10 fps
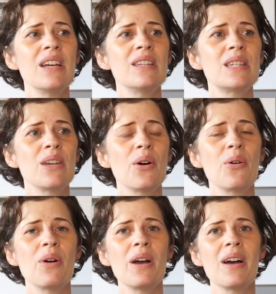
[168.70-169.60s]

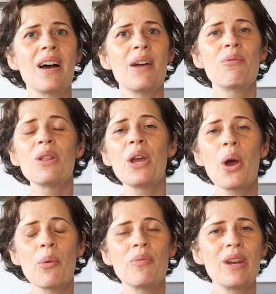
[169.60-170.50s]
So I really
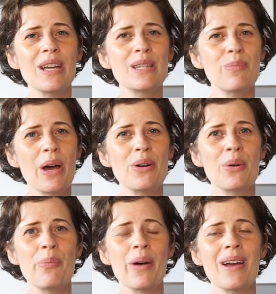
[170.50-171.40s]
hope that it gets
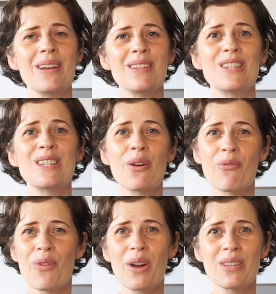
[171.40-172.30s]
better, but so
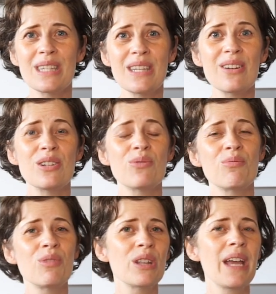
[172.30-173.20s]
far this year, it's
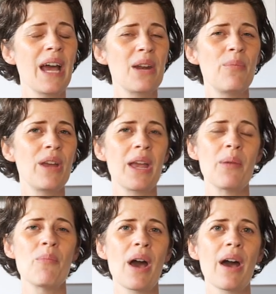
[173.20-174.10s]
really had a big
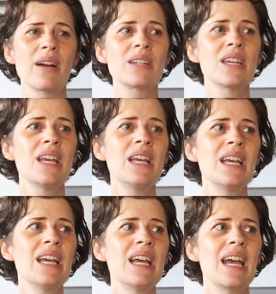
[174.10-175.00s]
impact.
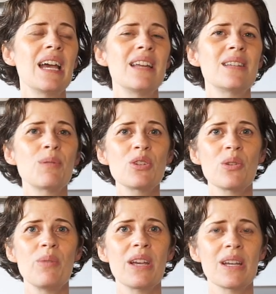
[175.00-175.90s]
And
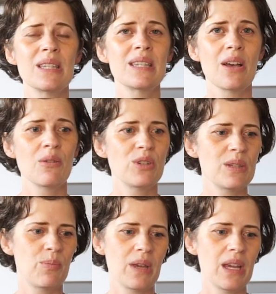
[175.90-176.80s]
especially because I'll
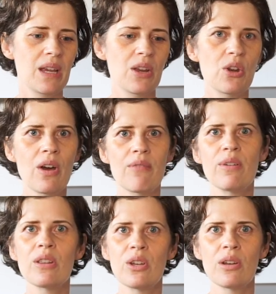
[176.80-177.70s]
just be not
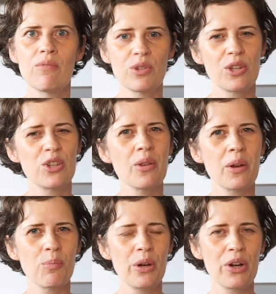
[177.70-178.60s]
feeling good for such a
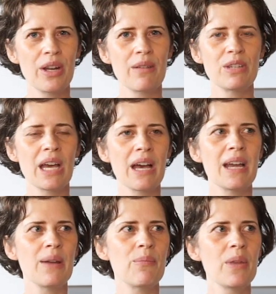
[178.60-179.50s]
long period of
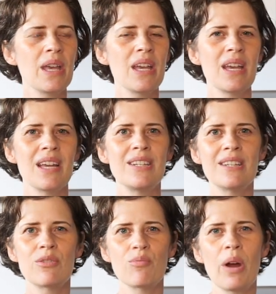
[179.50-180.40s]
time, it
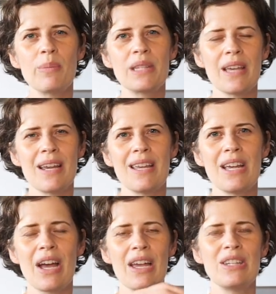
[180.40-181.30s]
disrupts any
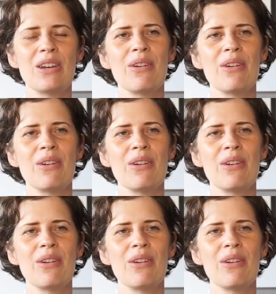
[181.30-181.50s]
kind